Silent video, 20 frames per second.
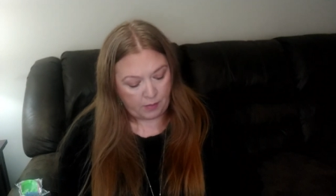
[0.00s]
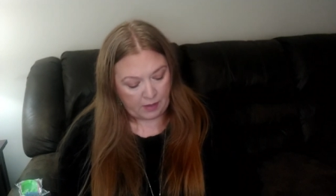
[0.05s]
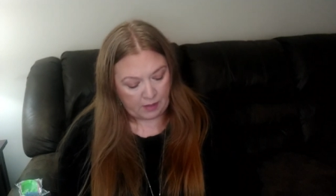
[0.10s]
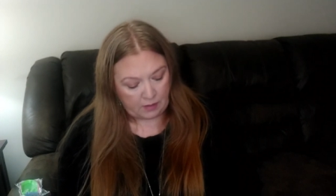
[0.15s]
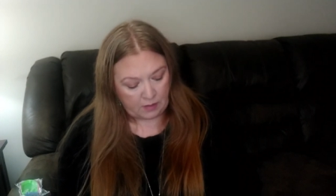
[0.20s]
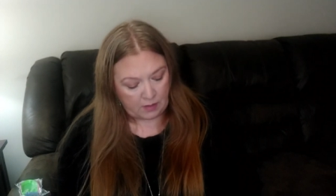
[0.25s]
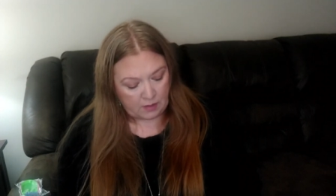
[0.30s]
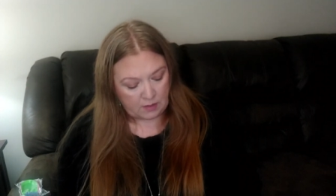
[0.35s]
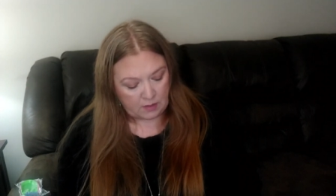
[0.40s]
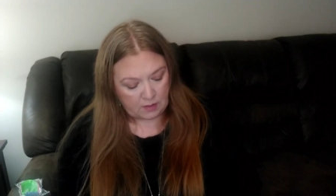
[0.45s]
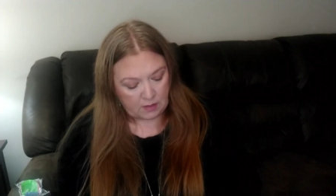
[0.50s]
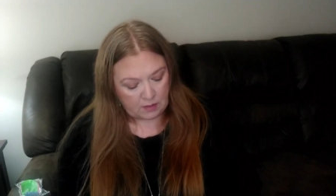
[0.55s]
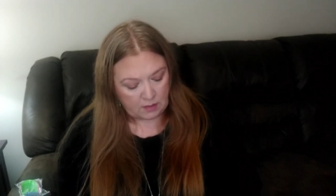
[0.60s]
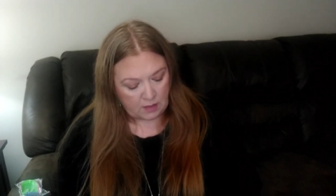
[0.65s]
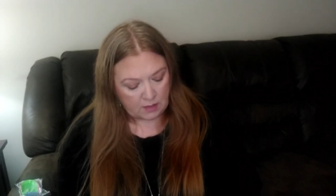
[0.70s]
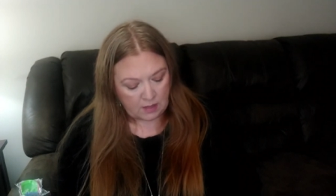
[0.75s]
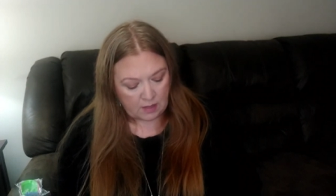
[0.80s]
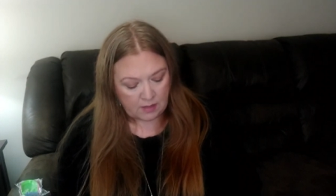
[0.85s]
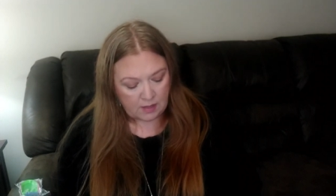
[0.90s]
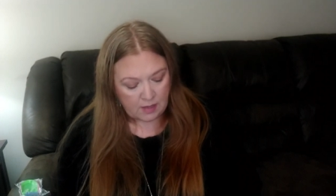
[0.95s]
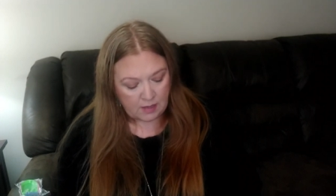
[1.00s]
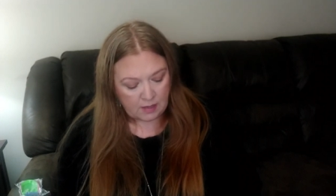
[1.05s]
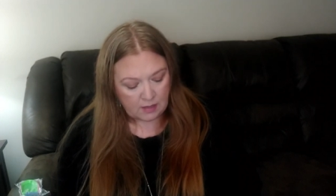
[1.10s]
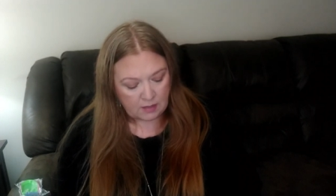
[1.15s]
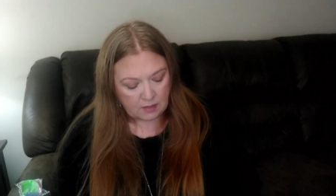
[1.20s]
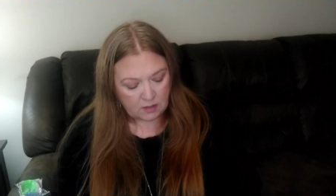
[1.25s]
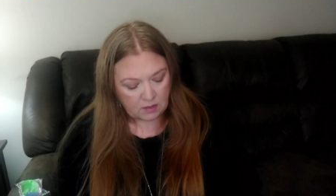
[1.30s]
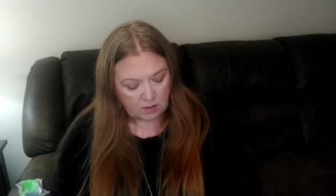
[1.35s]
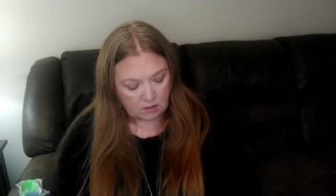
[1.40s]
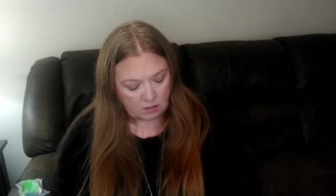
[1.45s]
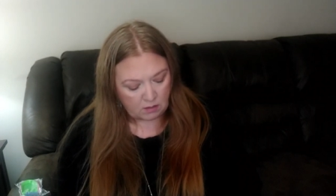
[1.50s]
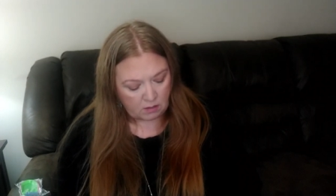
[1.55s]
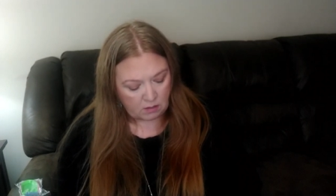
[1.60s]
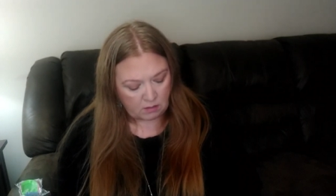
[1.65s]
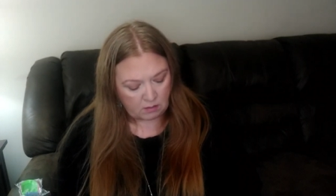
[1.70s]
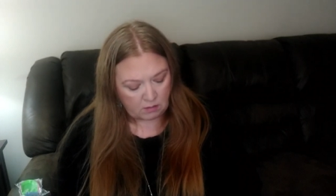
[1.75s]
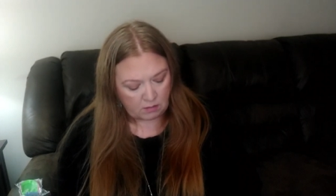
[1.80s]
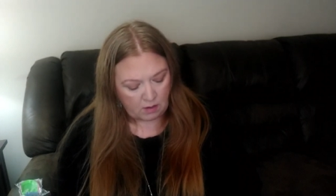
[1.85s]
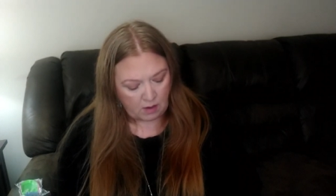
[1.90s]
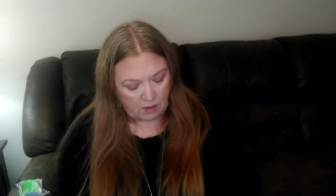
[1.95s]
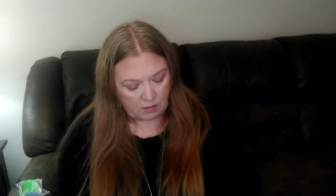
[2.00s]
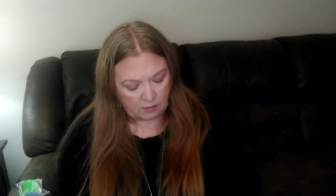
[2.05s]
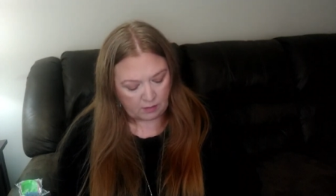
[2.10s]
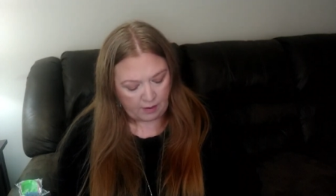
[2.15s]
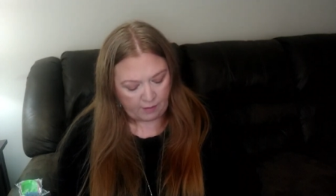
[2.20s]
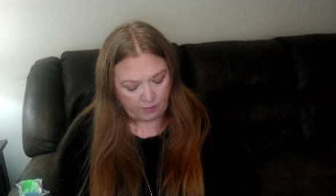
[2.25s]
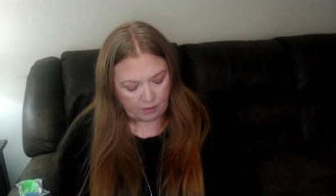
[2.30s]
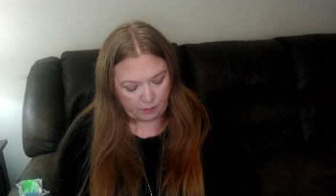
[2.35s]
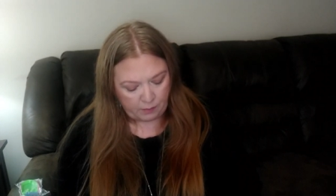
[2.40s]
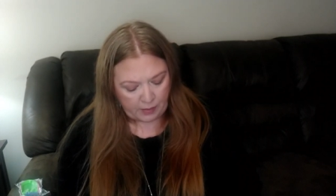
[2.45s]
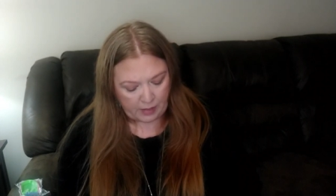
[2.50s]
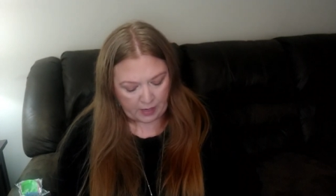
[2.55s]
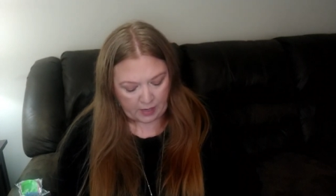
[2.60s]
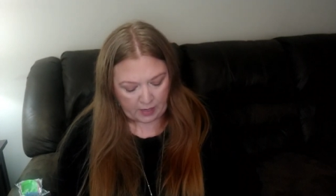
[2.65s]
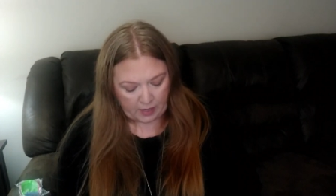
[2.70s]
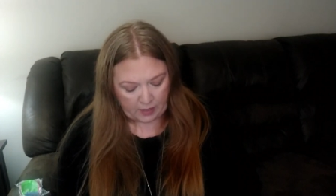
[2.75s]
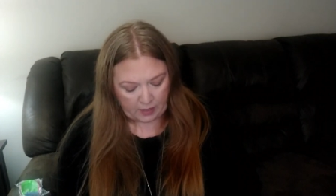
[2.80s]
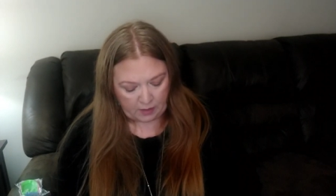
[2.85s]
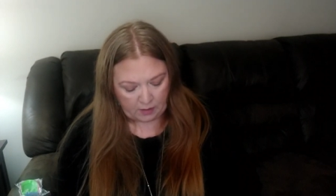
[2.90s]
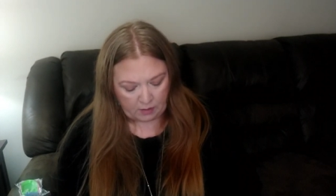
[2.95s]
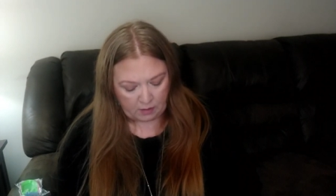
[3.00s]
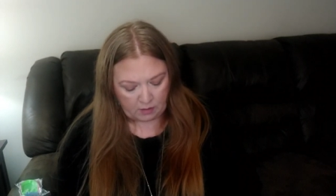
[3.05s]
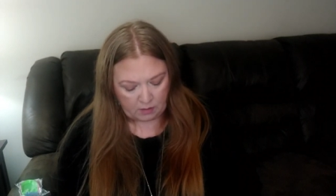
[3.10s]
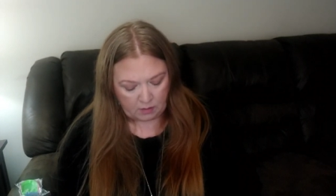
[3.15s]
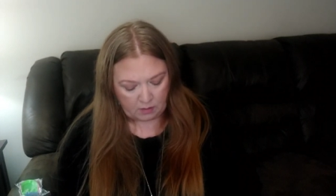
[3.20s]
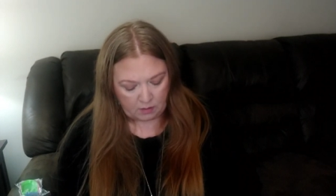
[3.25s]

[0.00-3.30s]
big this is because I think it's 11 by